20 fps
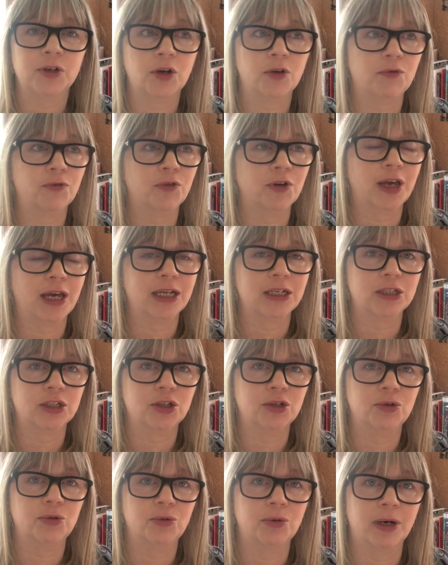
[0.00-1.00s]
Don't forget
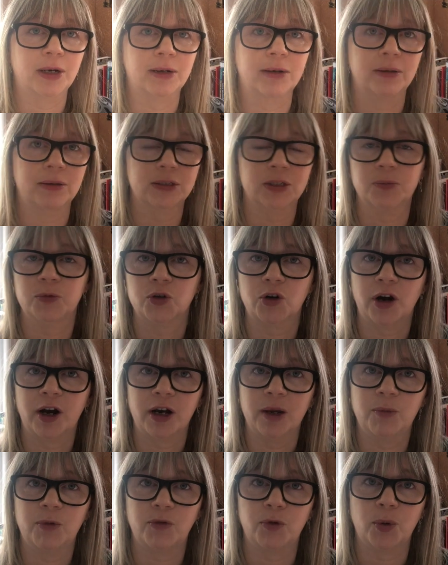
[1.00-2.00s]
to
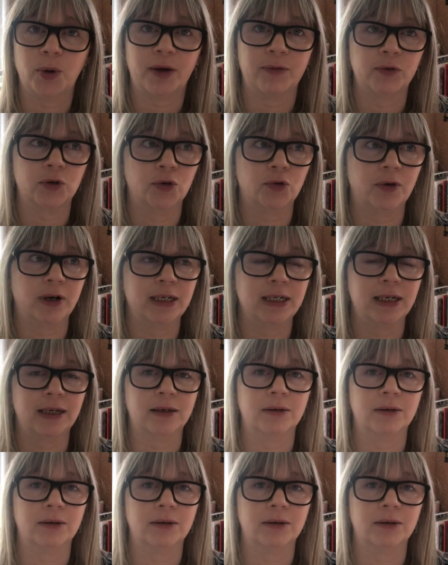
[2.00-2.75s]
subscribe if you haven't already,